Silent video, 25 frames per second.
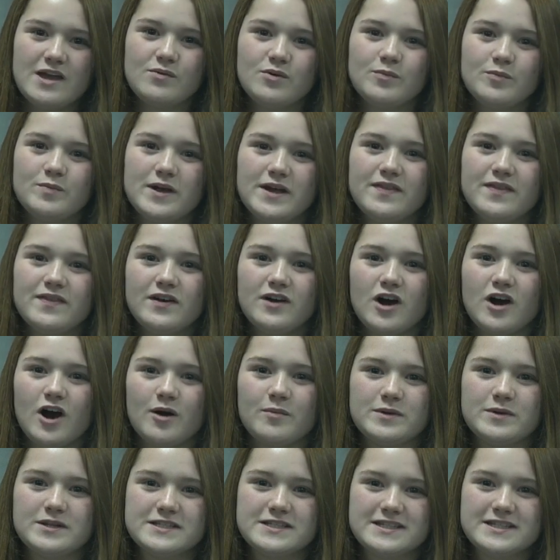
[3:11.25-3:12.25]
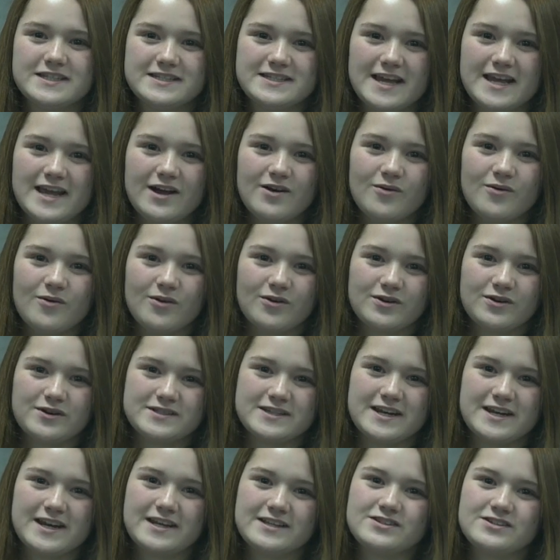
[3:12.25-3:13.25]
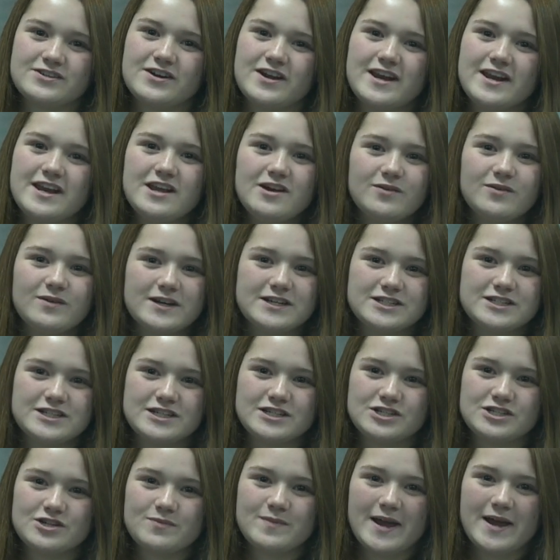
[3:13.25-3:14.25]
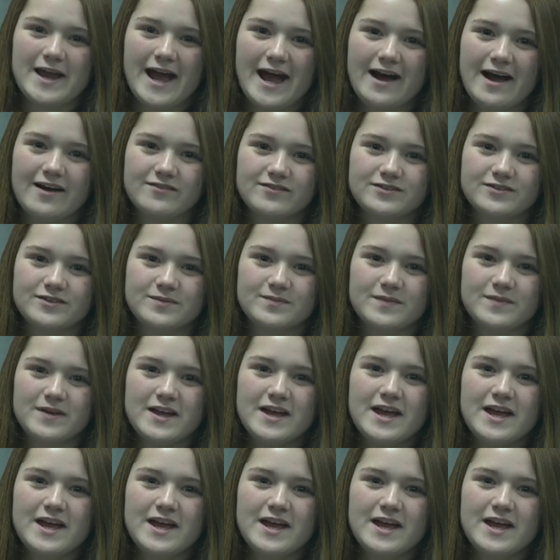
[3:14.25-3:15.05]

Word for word: He will be in the Commons to take orders and answer any questions you may have.